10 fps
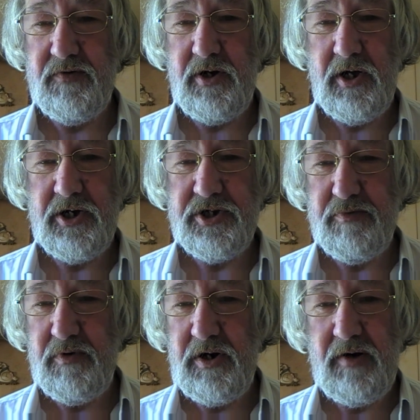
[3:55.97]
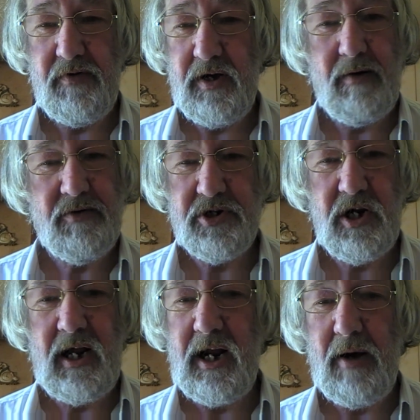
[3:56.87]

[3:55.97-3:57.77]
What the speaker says: It all gets a bit heavy. I'm just glad